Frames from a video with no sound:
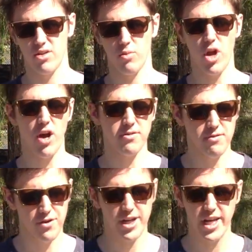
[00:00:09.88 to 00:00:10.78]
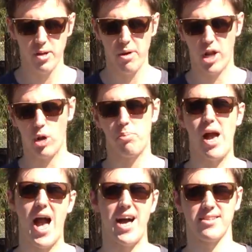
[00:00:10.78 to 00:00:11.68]
We often forget about our
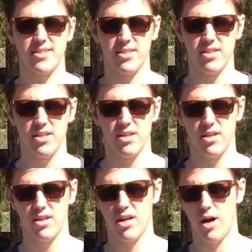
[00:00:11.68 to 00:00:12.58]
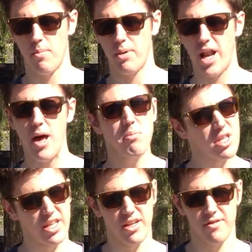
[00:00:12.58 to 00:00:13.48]
past, but I
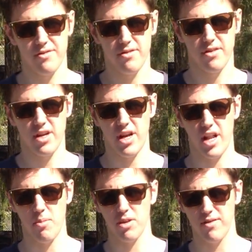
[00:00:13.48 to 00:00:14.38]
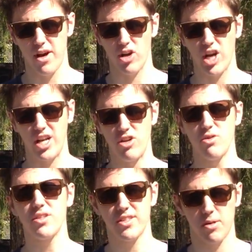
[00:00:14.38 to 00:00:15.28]
believe how God
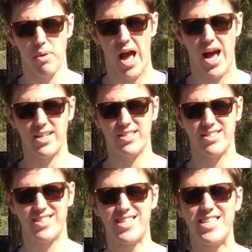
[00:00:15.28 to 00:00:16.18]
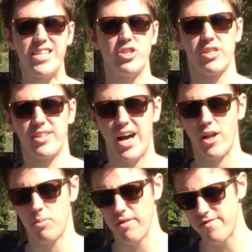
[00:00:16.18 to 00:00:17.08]
uses the past is to teach us
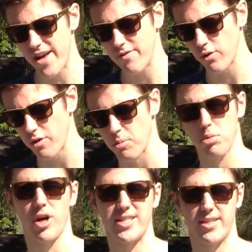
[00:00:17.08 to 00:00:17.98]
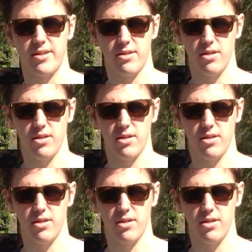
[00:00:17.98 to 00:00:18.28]
how to be faithful in the present.